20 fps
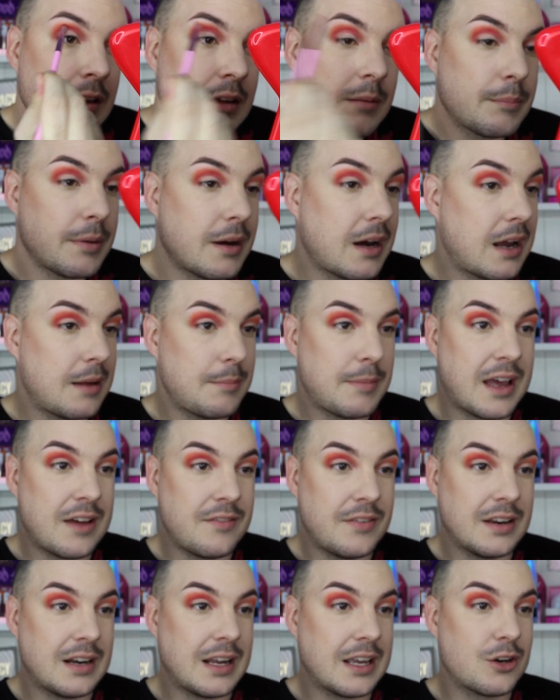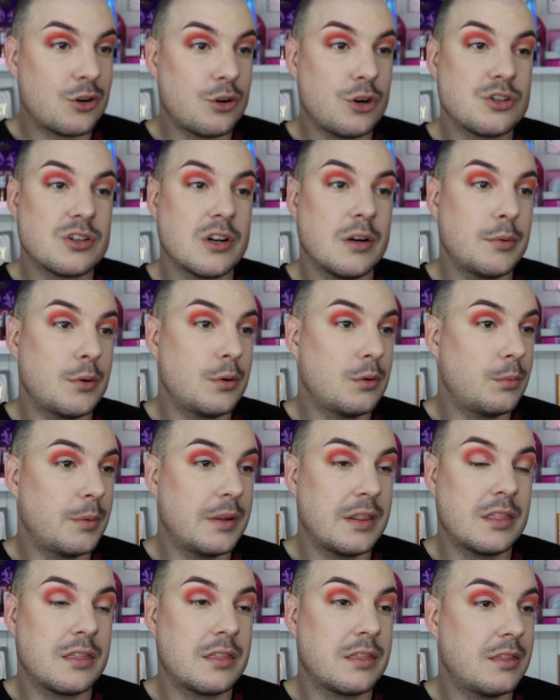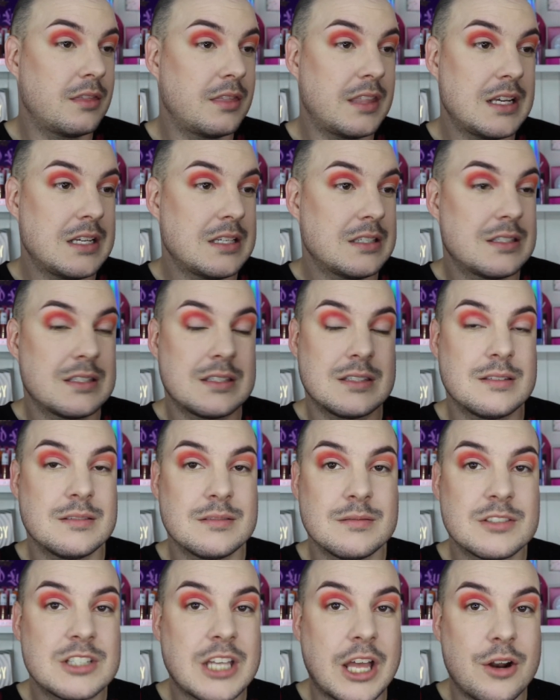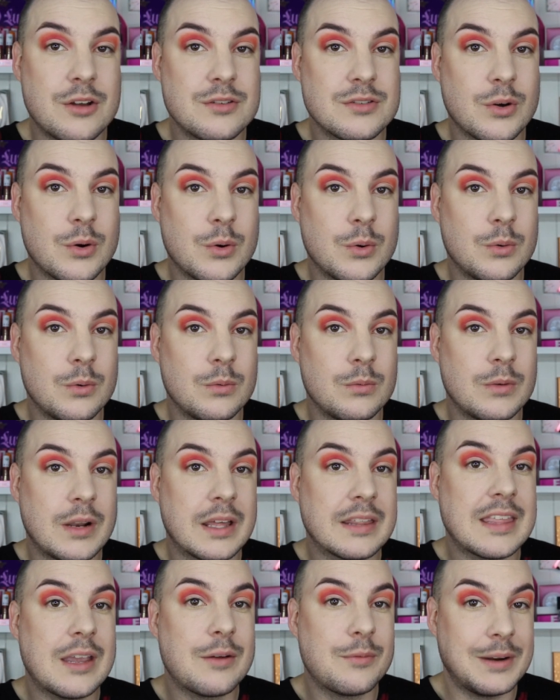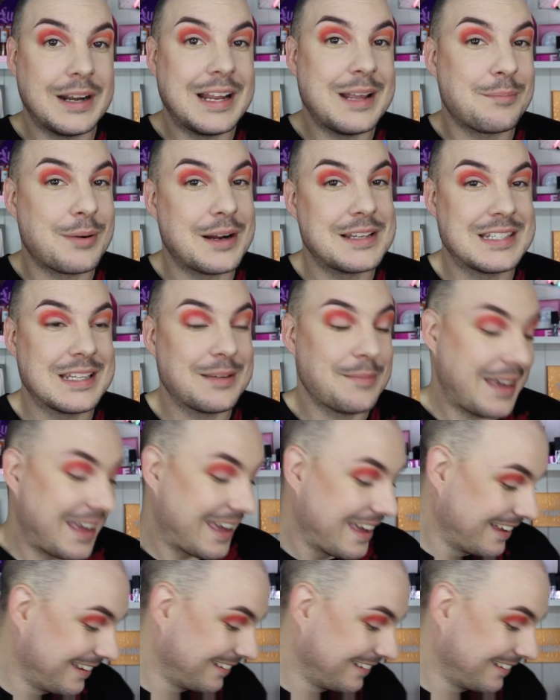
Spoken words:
But I'm having like no trouble with these shadows at all. Like they're really impressing me.